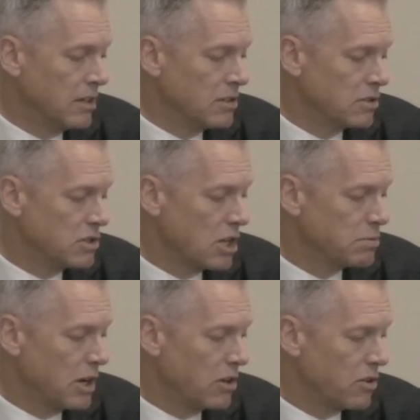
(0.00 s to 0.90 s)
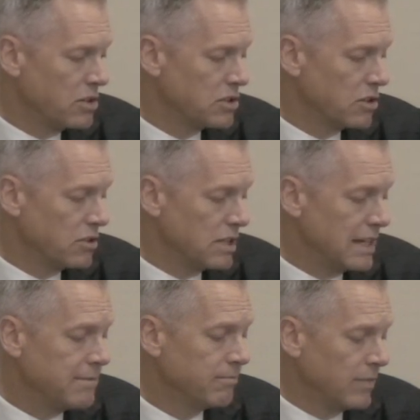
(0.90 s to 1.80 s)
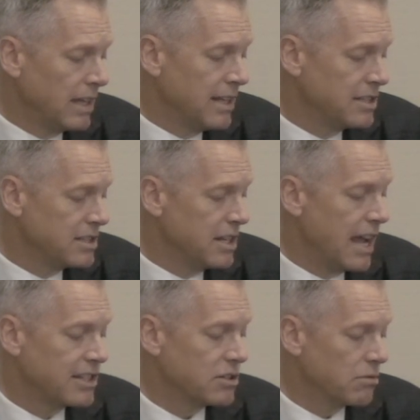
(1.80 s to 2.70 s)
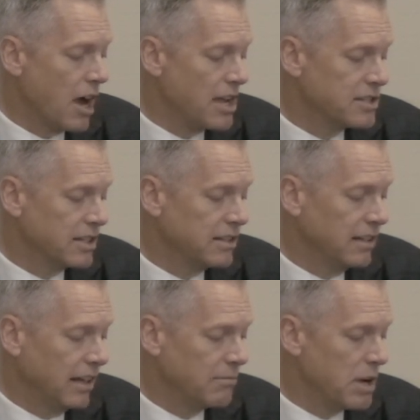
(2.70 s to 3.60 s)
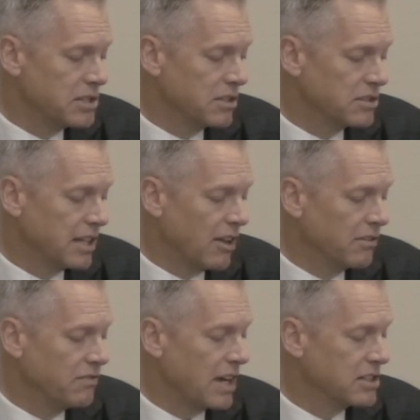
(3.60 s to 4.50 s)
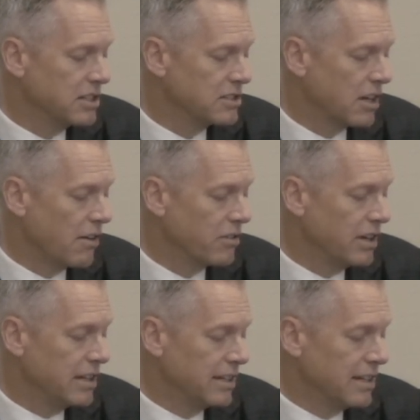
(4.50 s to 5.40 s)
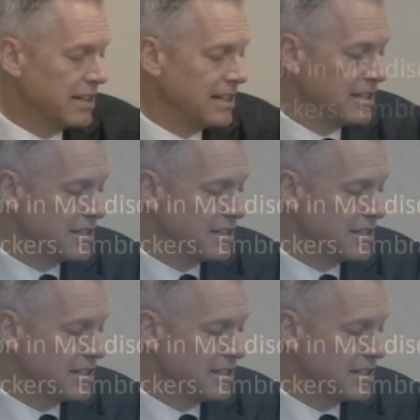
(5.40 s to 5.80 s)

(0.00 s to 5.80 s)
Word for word: So judgment under uncertainty, this is the next horizon in musculoskeletal infection discovery. This